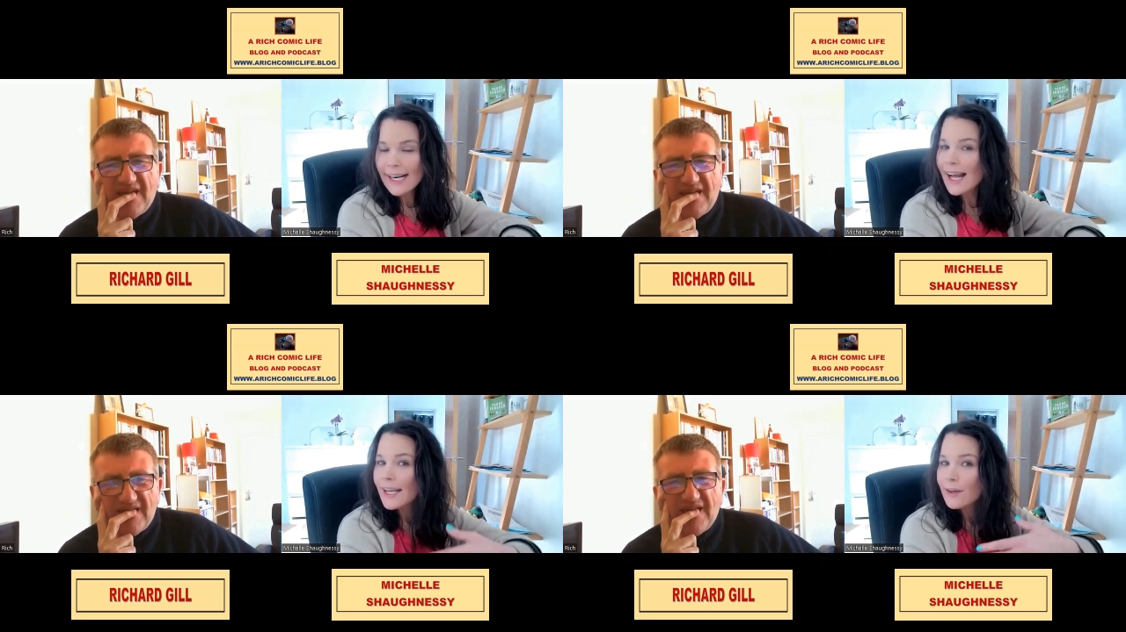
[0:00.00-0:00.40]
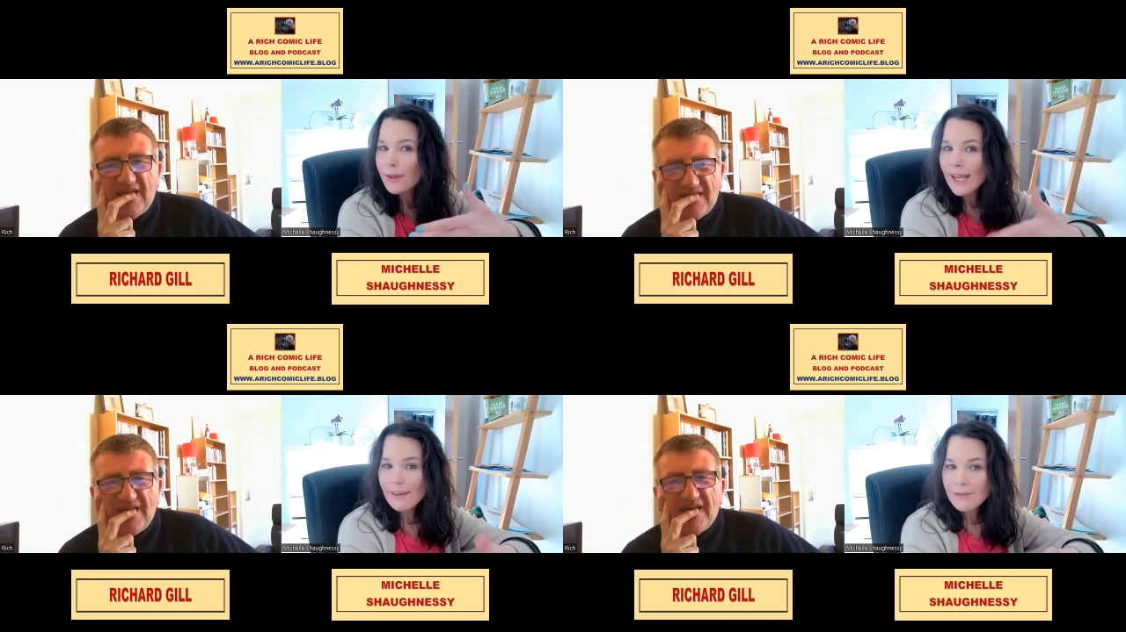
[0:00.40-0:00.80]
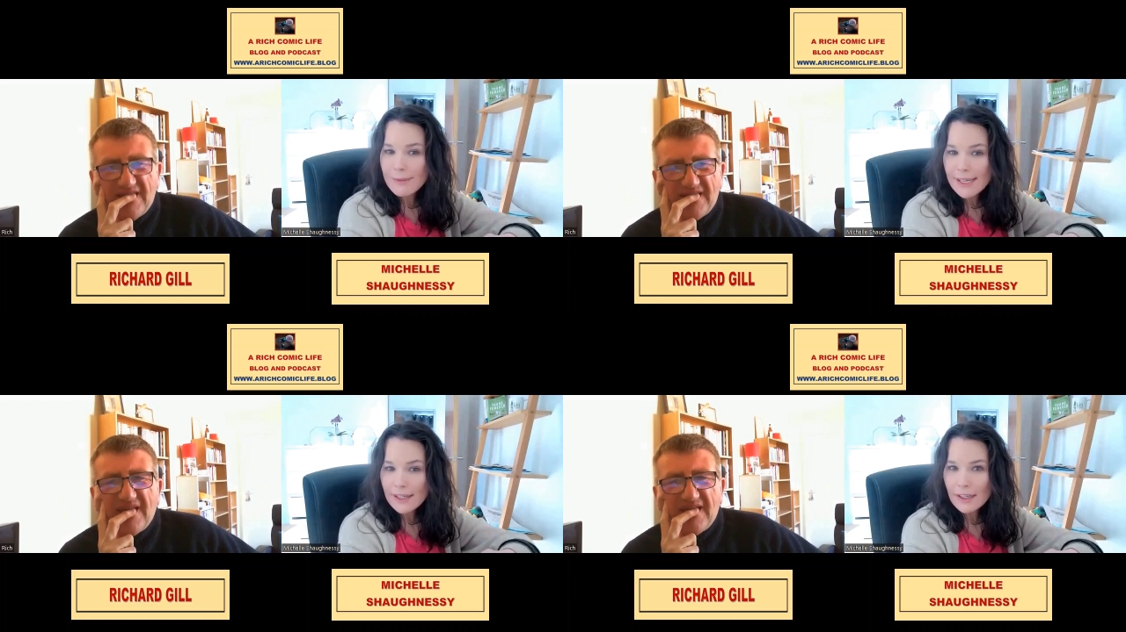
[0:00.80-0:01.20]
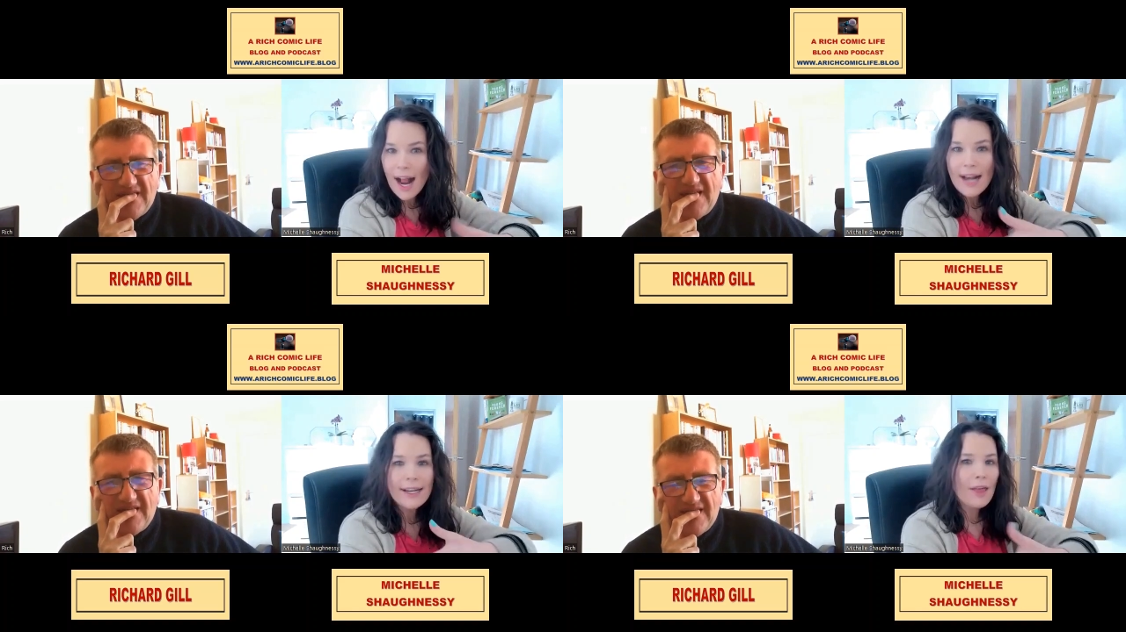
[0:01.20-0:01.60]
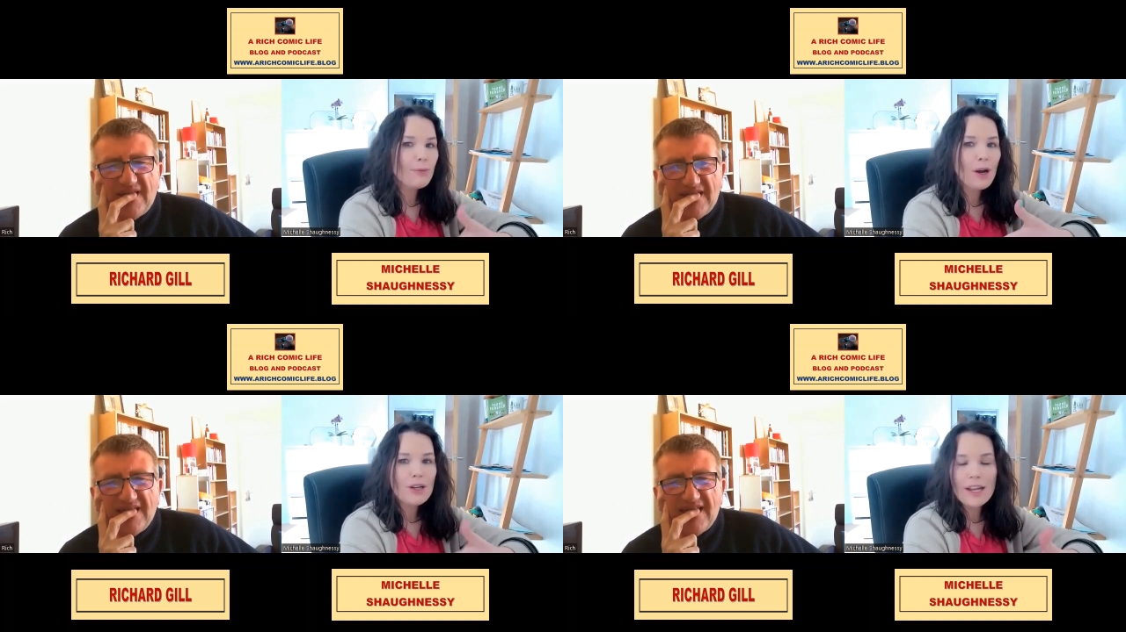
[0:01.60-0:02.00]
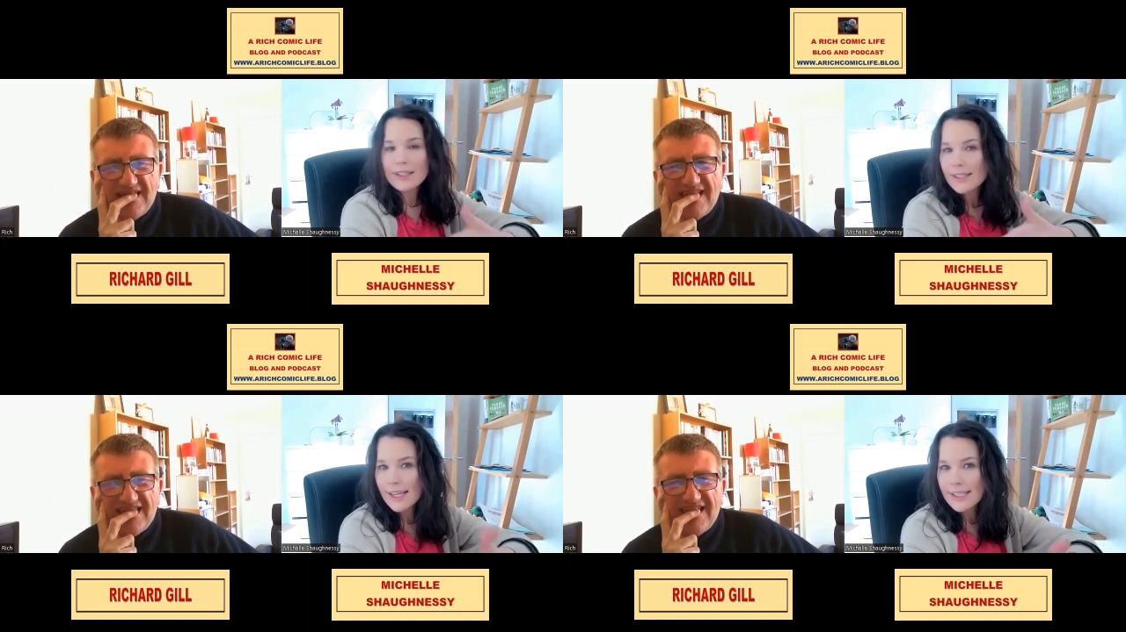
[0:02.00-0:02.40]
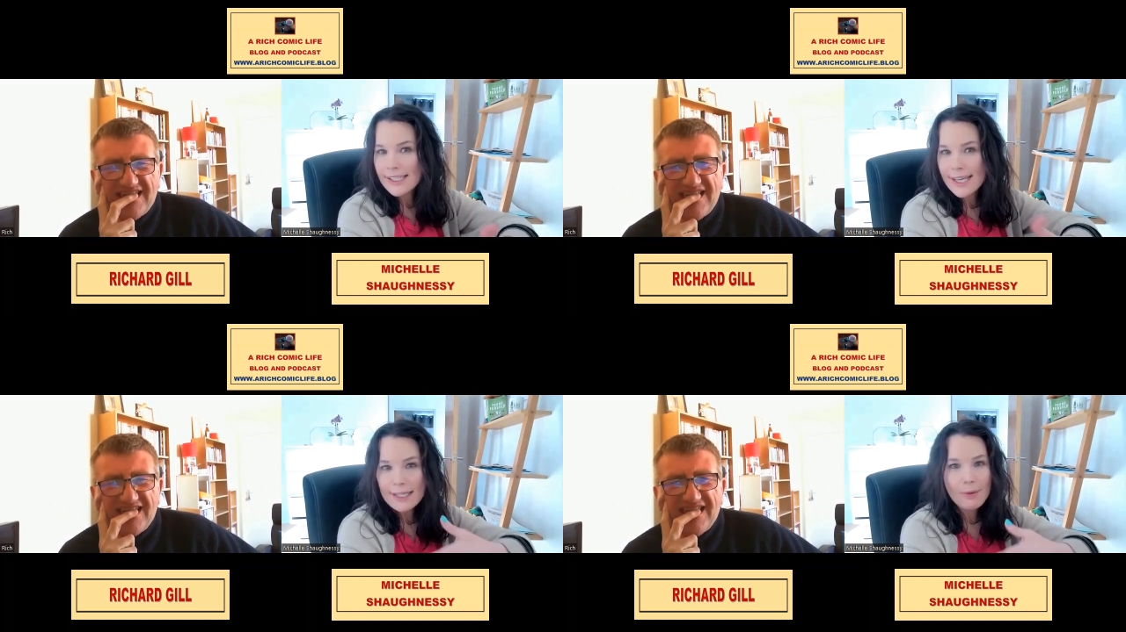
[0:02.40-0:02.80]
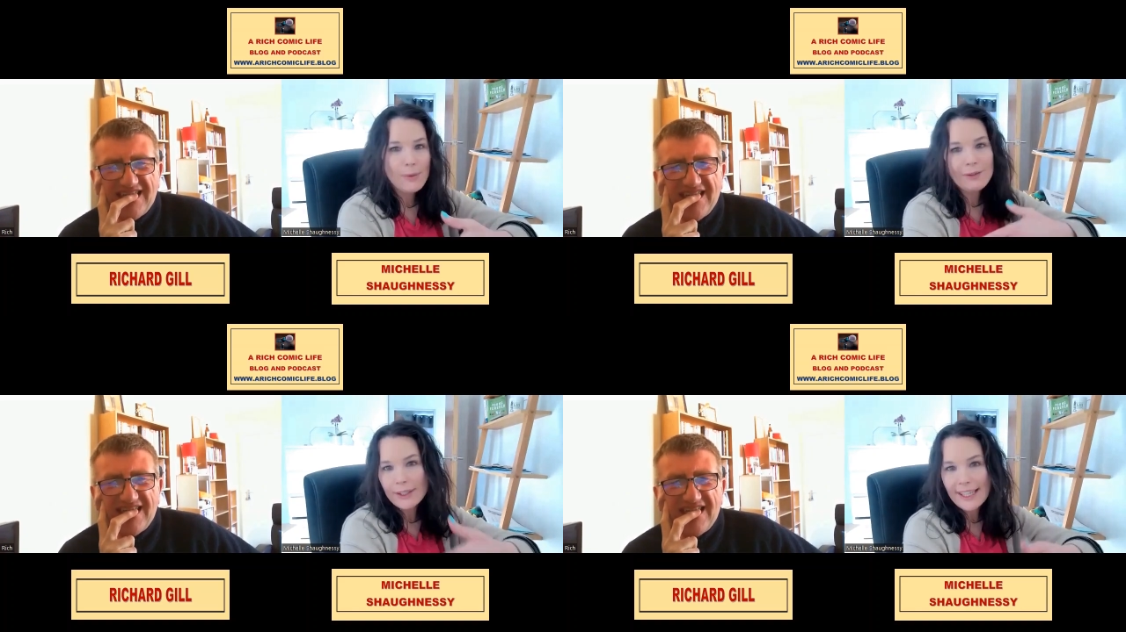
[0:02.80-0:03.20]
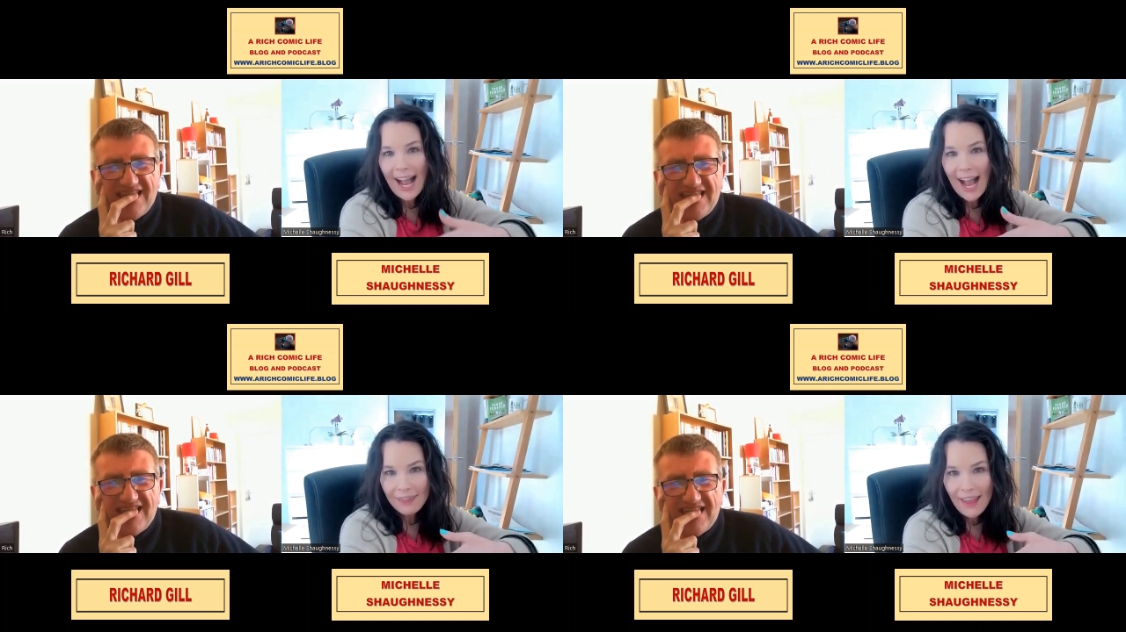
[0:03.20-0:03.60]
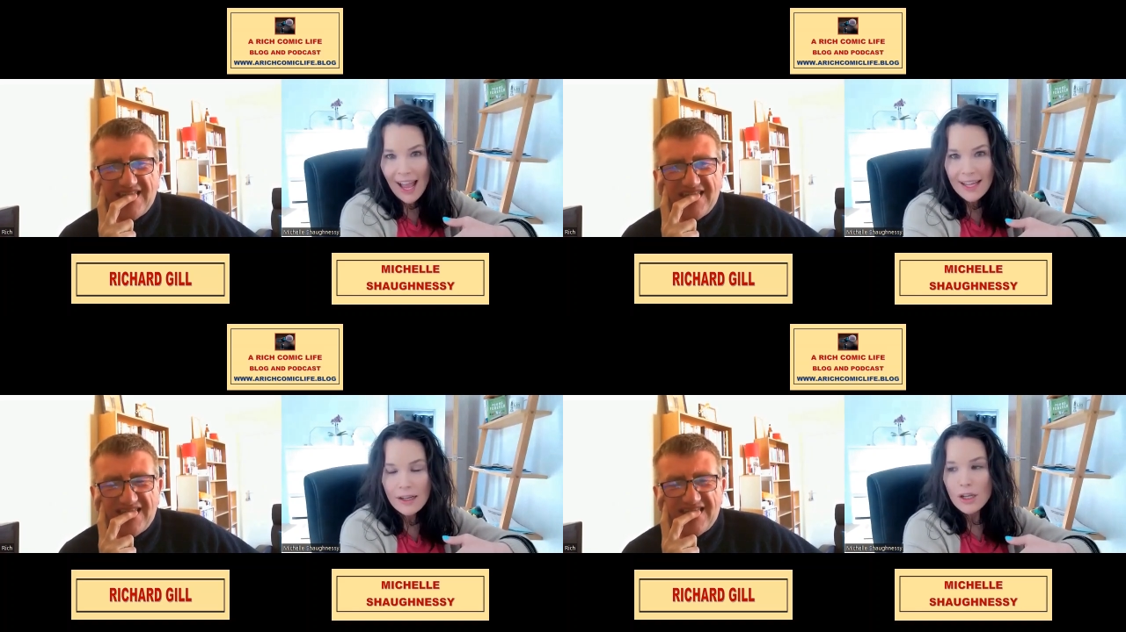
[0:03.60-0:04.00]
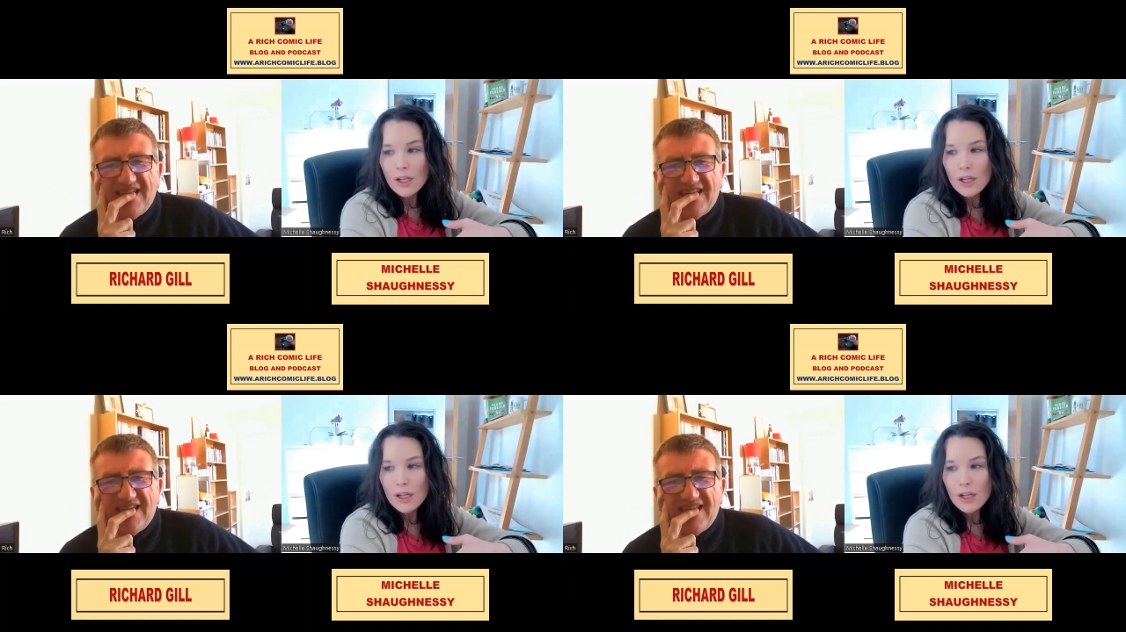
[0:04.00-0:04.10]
Speaker 1: I know they have them here and in other part and in the states, but we never really had that.